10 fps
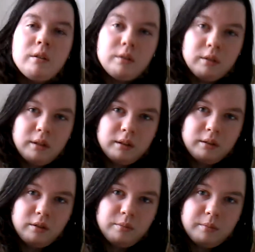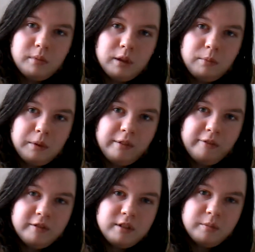Hold on. Oh, I want my
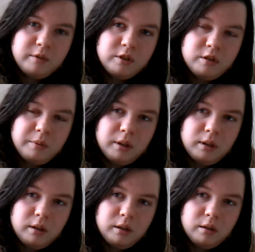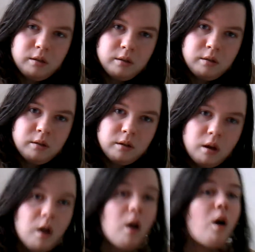reference image to be
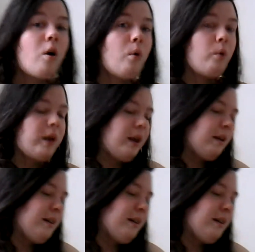okay.